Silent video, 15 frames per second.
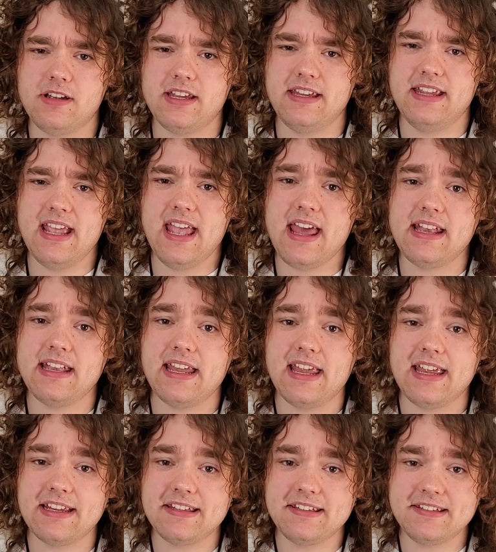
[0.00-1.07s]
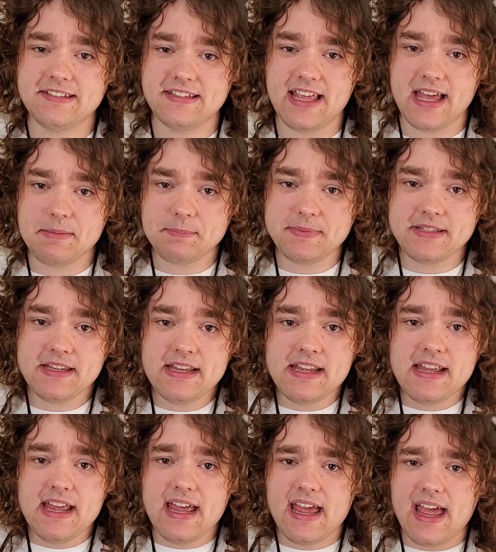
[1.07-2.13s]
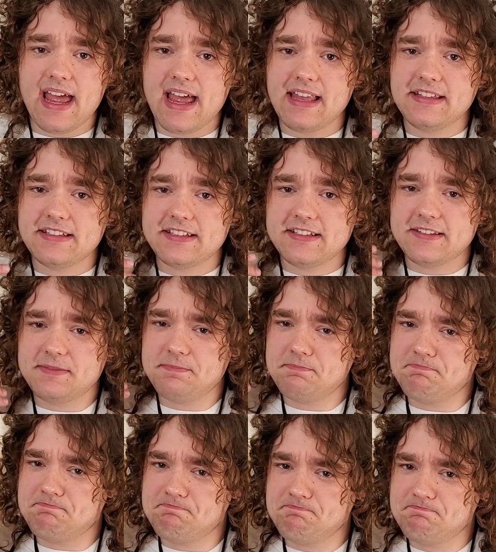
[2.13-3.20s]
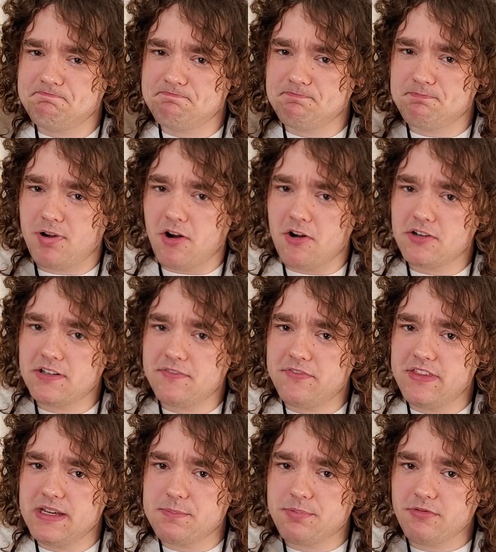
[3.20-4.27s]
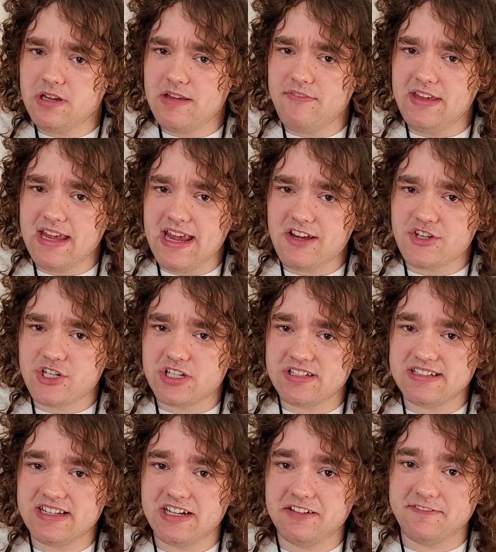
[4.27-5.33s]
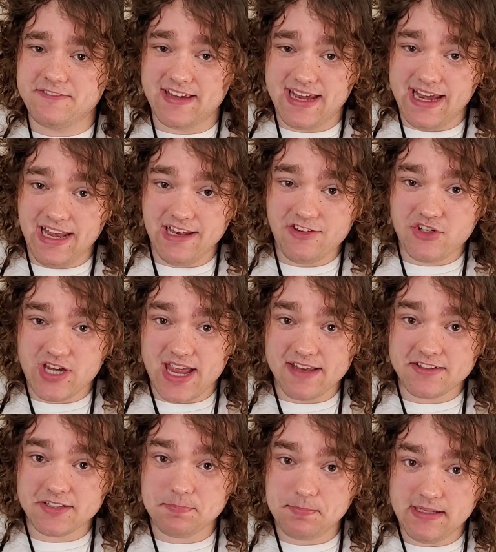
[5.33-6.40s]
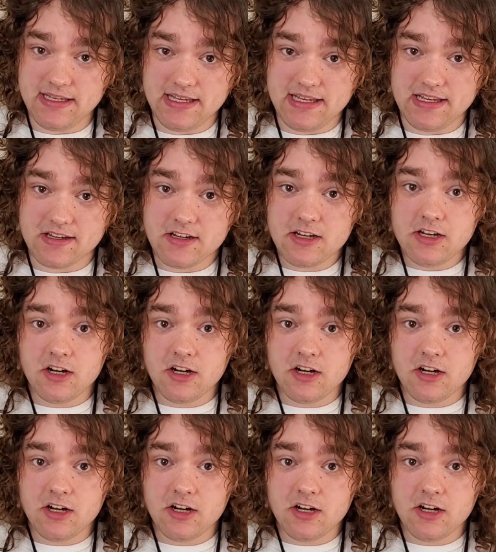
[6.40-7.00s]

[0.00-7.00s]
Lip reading: again, except as part of the abbreviation of HSP